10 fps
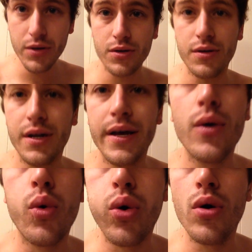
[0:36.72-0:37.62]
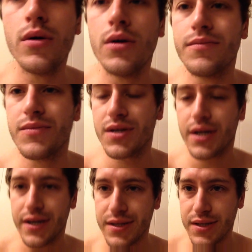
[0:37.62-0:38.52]
so today
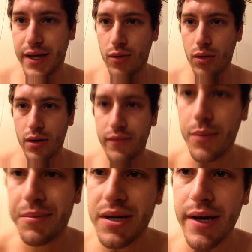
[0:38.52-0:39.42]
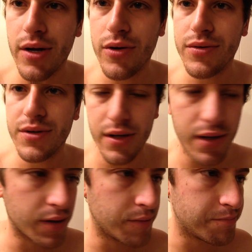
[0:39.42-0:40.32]
today is day one of the potatoes
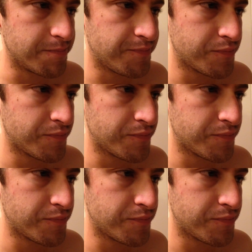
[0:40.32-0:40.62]
um,